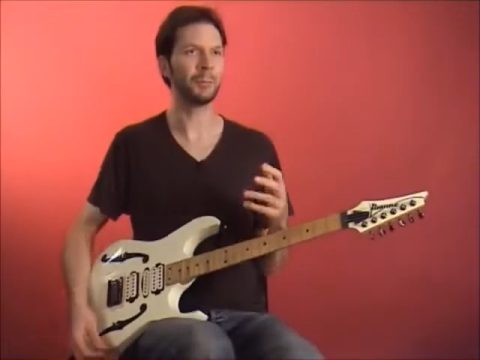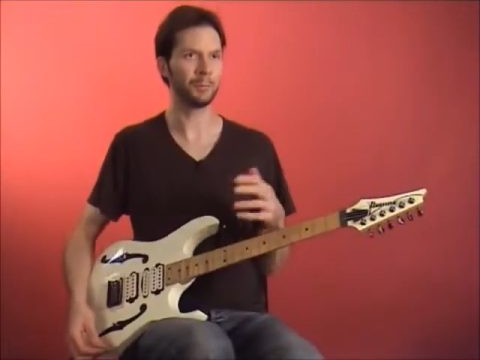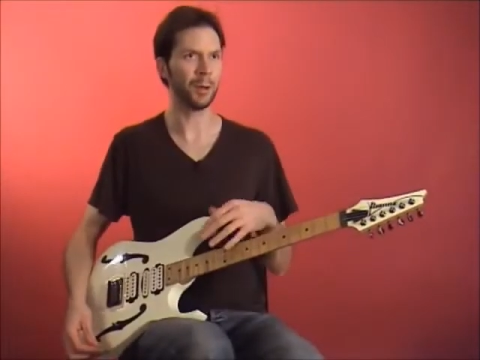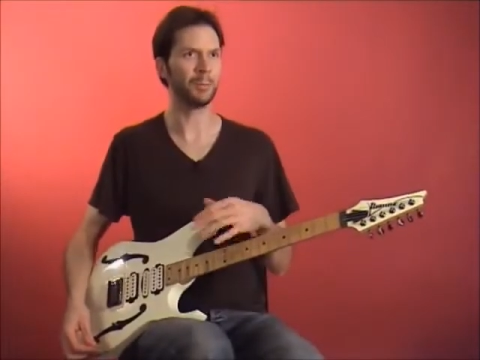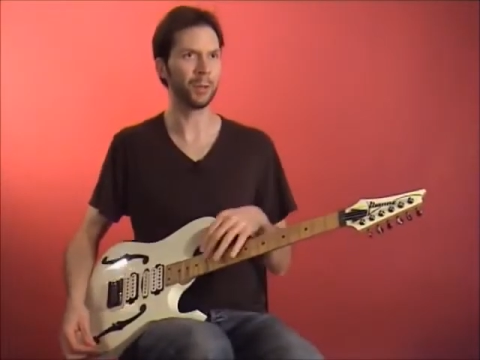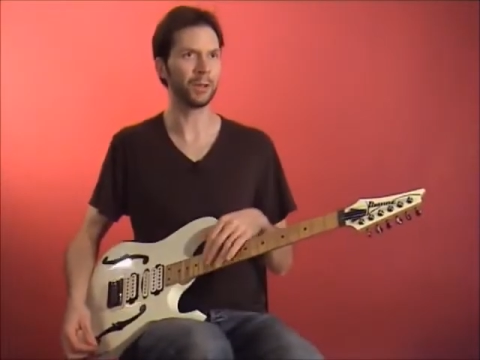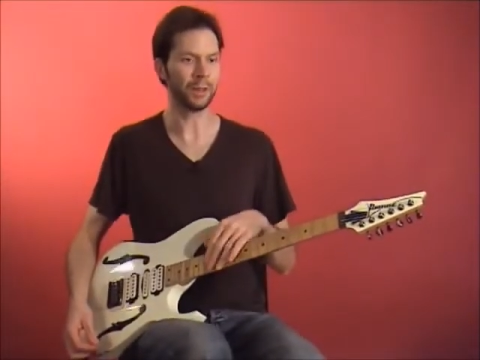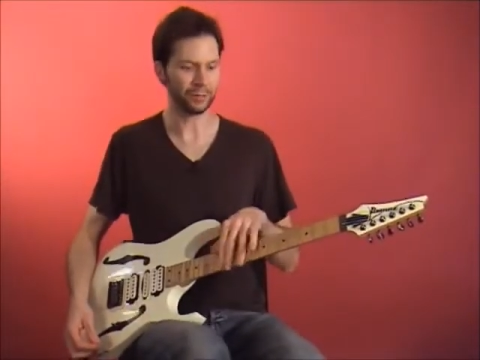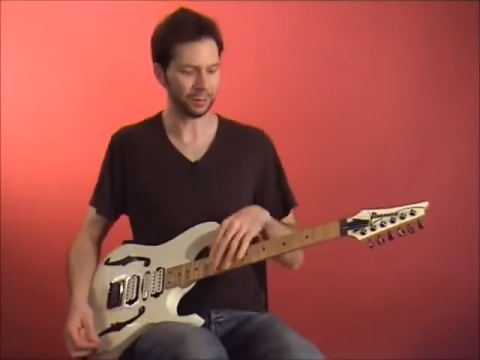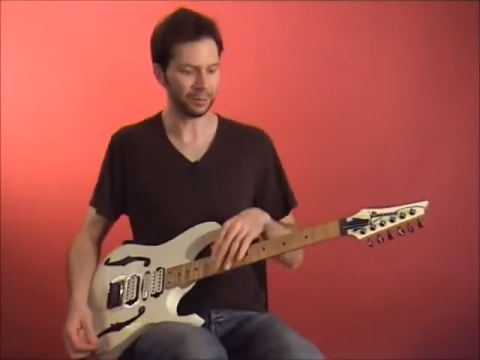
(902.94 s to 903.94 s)
I'm playing
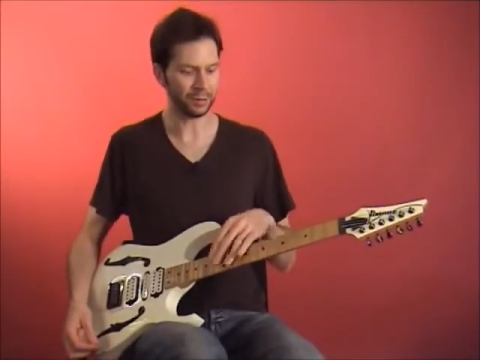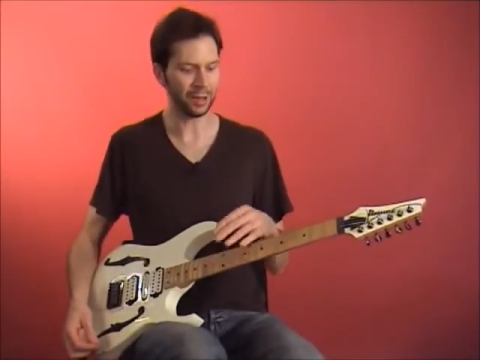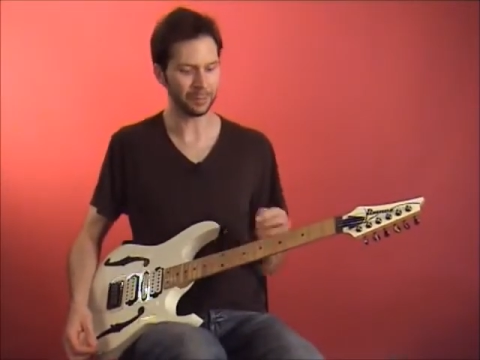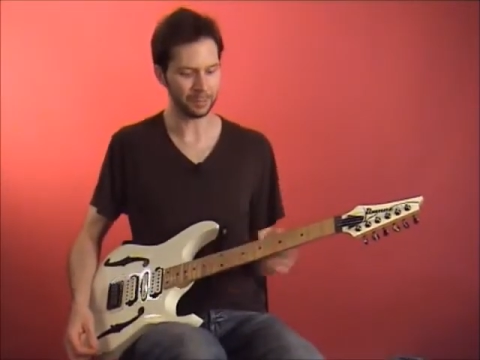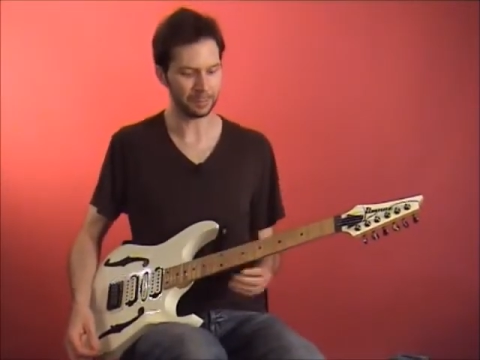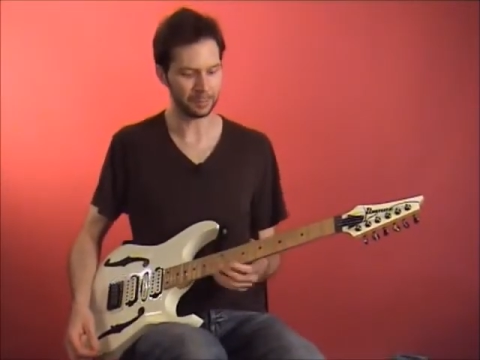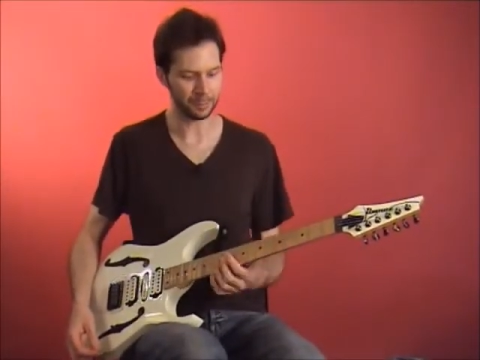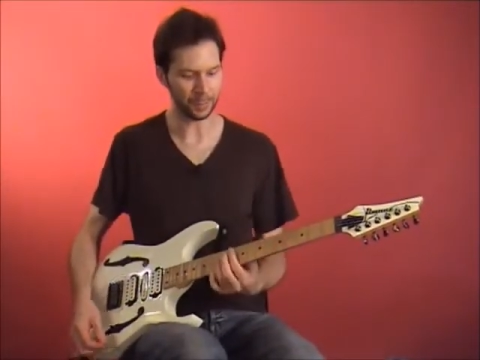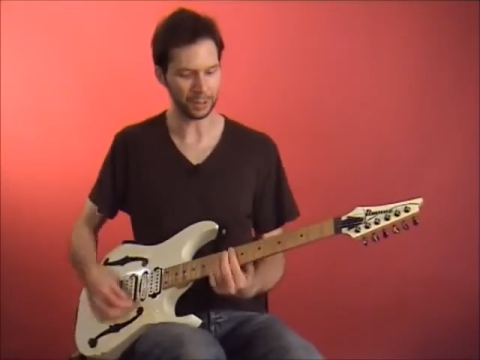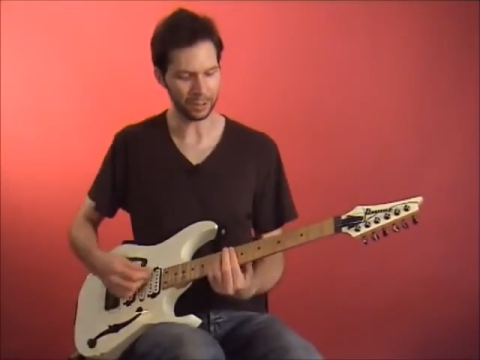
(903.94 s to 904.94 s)
that same shape,
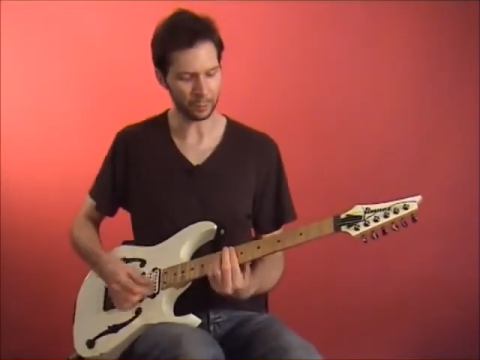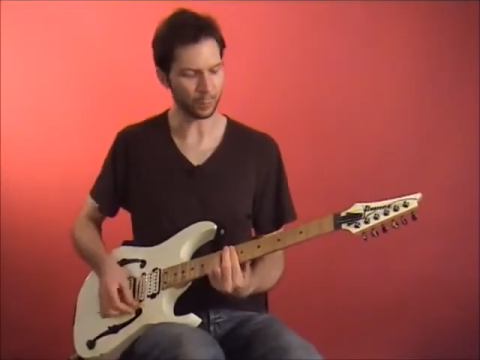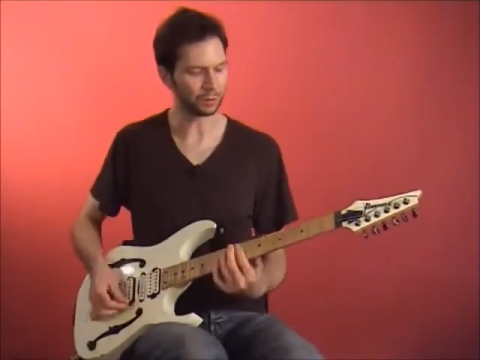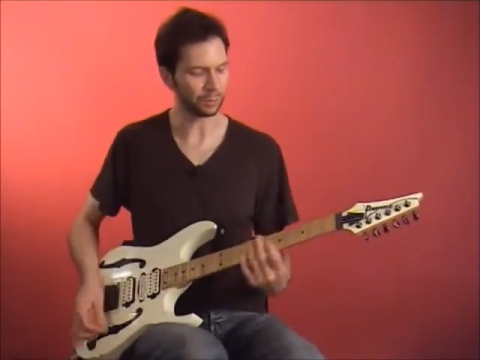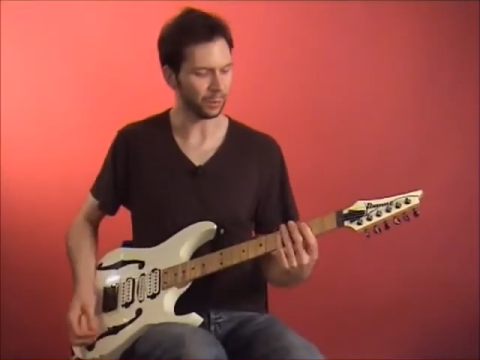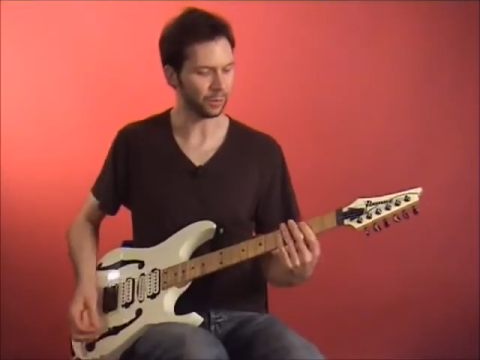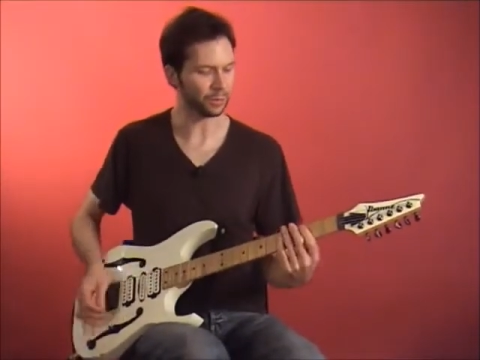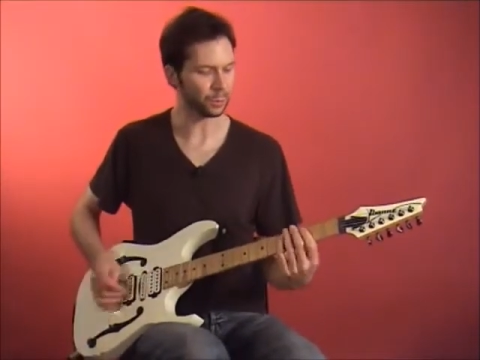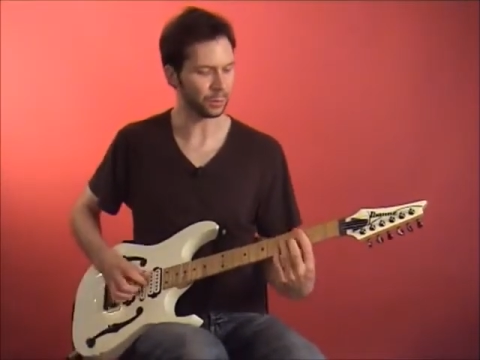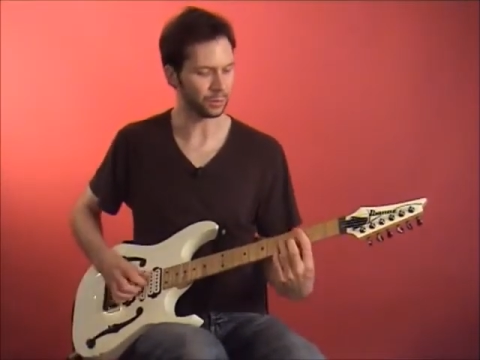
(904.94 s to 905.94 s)
but it works with all
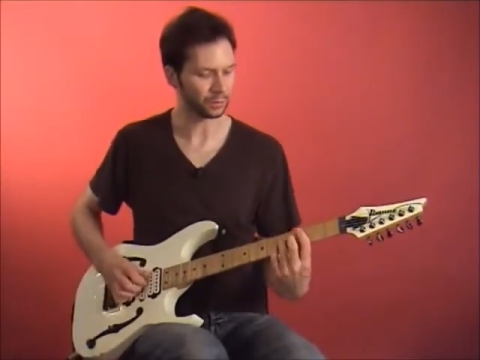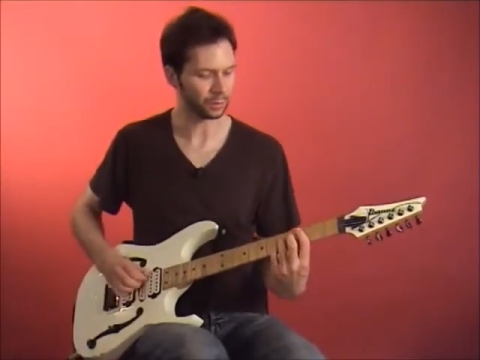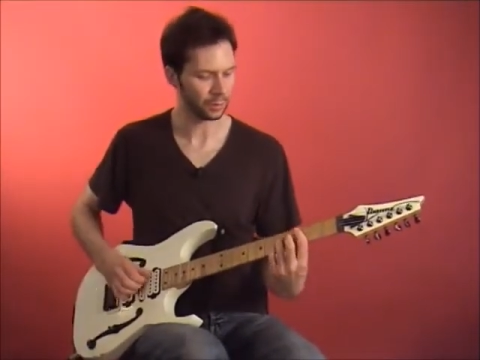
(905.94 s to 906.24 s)
these chords.